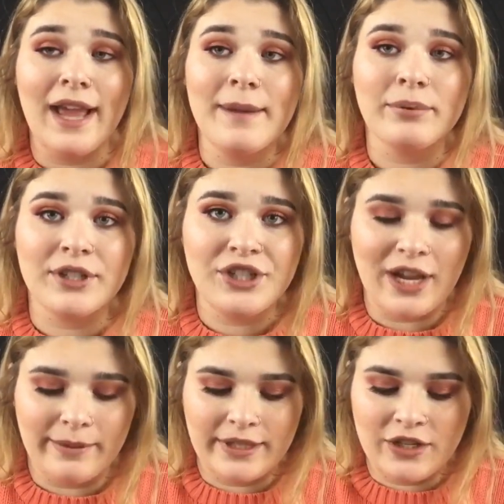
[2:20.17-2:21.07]
I
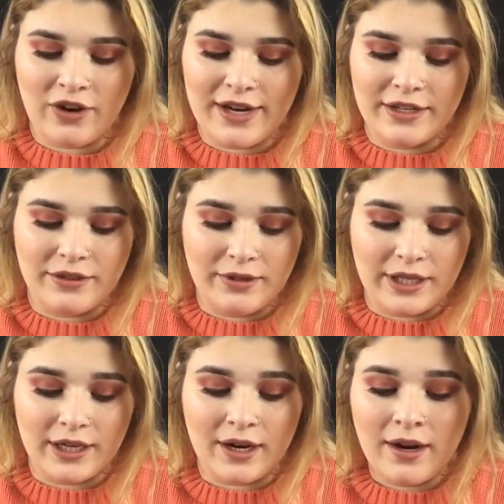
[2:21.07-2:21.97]
appreciate what they tried to do
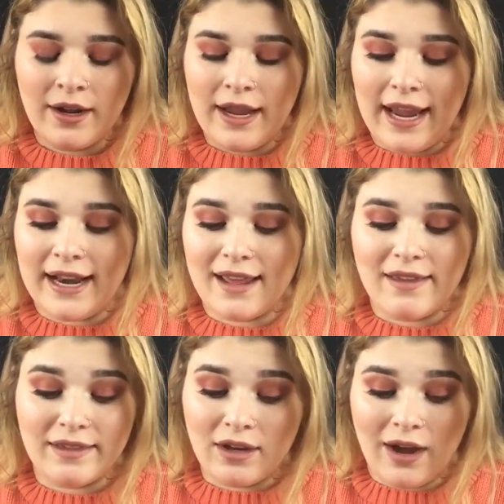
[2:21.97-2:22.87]
here, and I
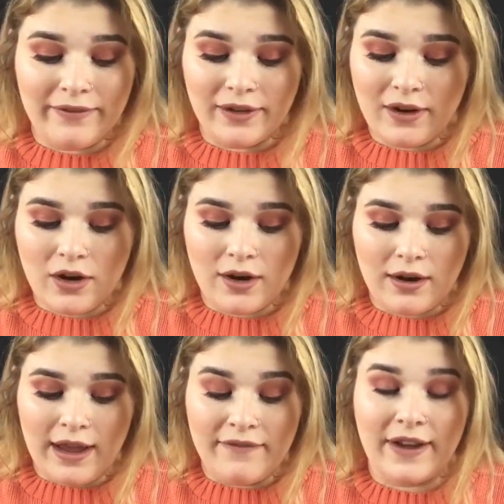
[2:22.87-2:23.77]
think the Cover
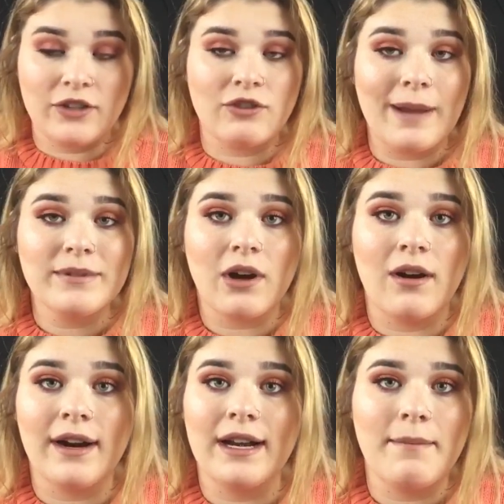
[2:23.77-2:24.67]
FX drops
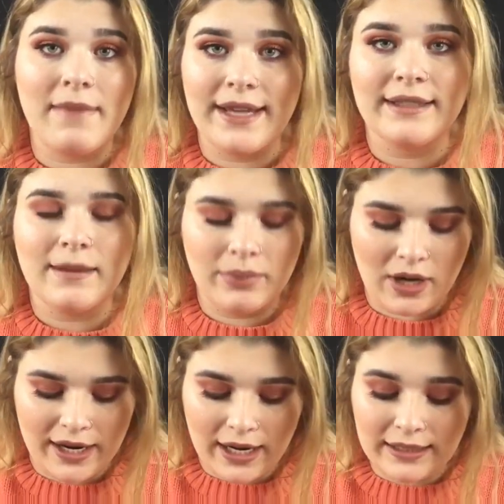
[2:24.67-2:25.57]
are an amazing
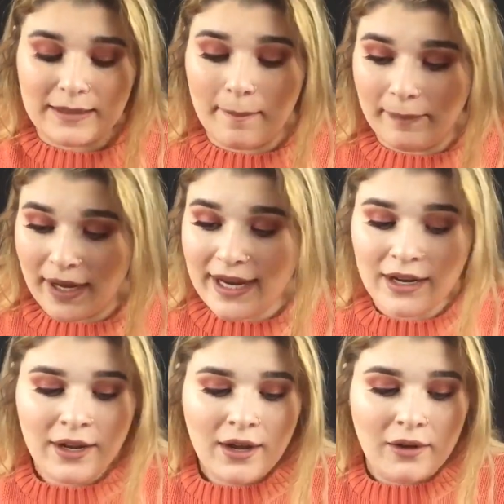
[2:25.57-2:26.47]
product, but
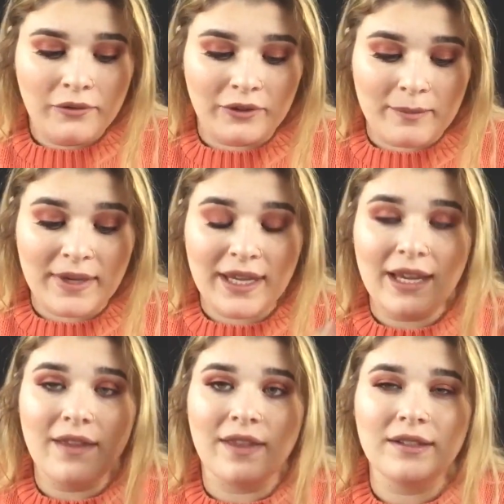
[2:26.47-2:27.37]
for
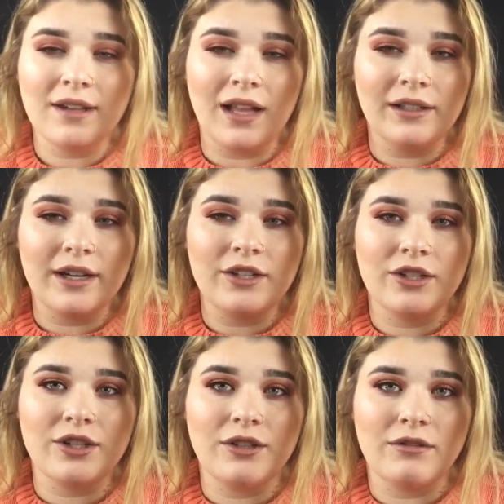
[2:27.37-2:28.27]
me, this color is
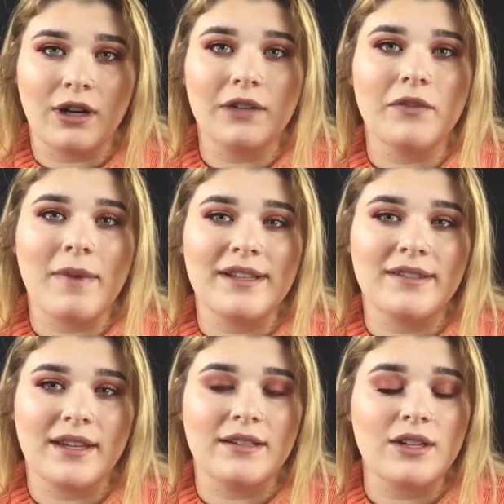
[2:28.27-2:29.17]
just too dark for my
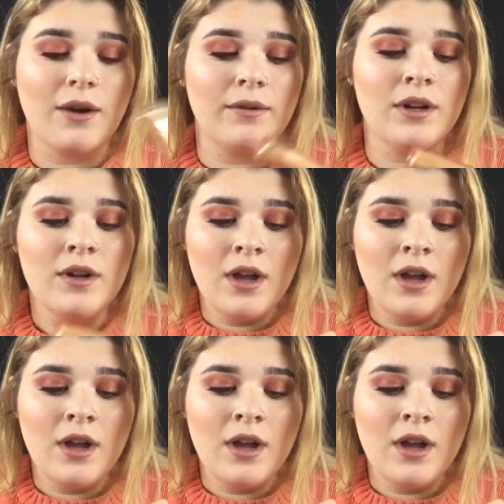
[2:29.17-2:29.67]
skin tone,